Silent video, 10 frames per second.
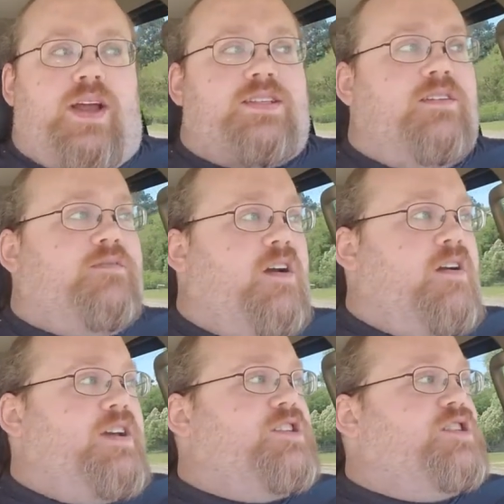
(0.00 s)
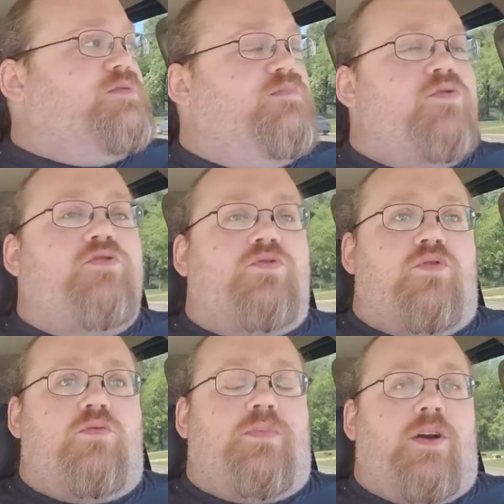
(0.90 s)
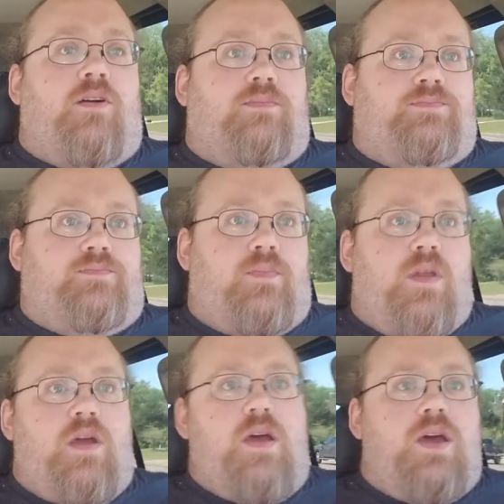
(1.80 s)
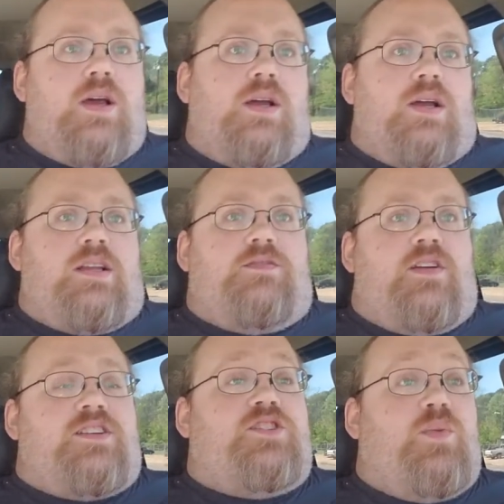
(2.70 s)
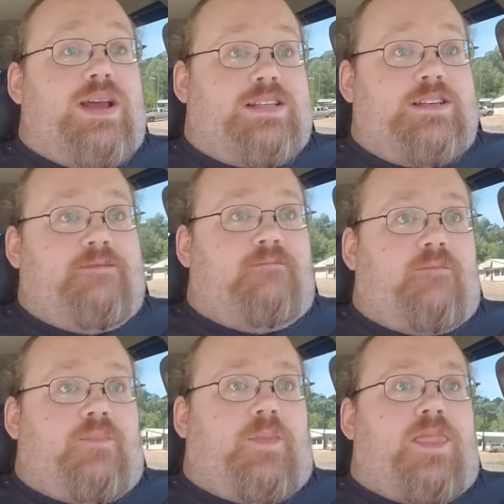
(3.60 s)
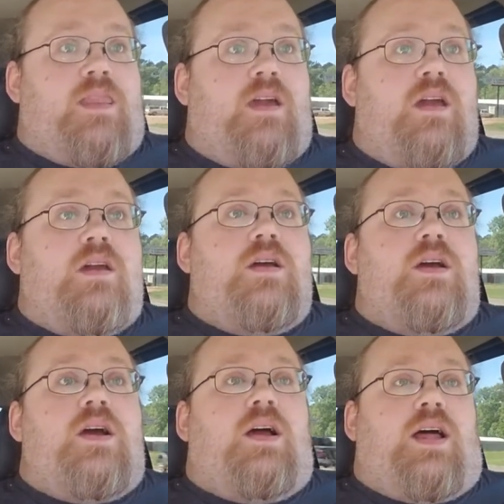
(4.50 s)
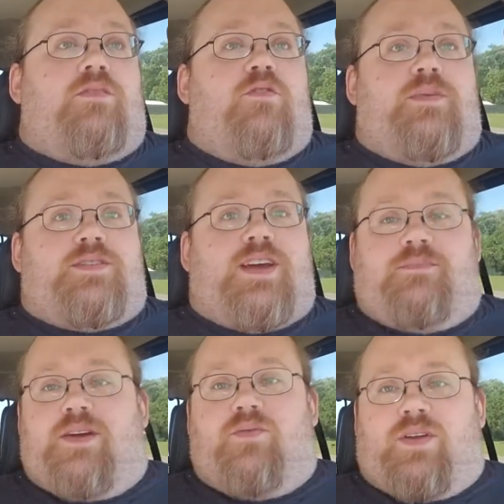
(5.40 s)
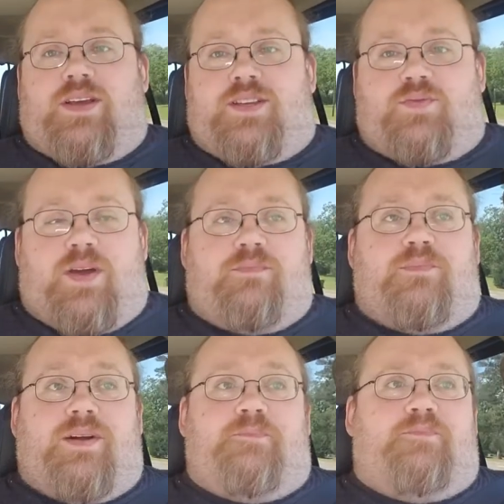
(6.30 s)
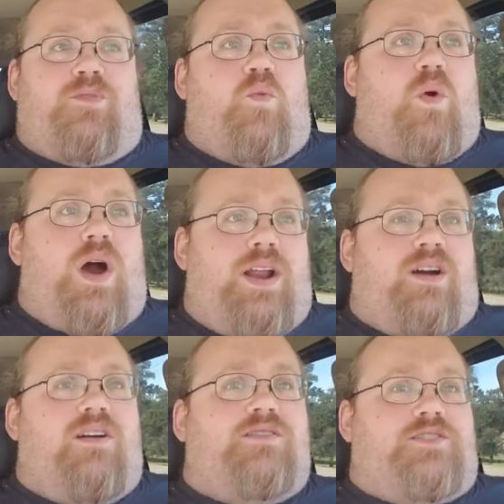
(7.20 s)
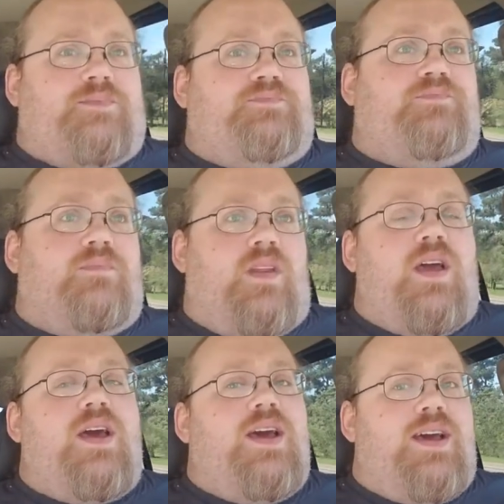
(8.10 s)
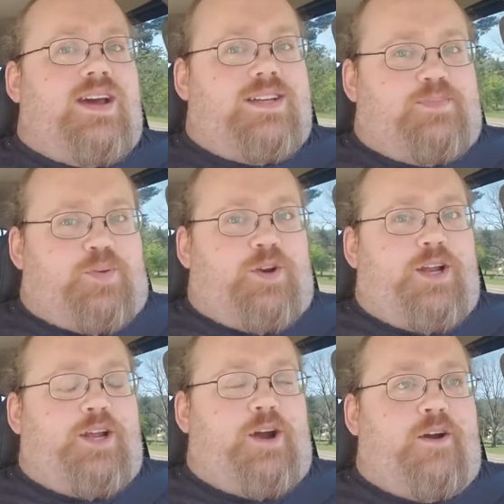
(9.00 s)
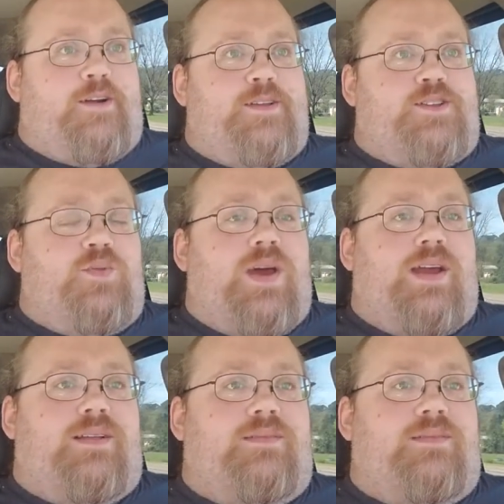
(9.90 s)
it's a very smooth root beer. It's very sweet. A lot of root beers can be really sweet, but the Wine is pretty darn sweet.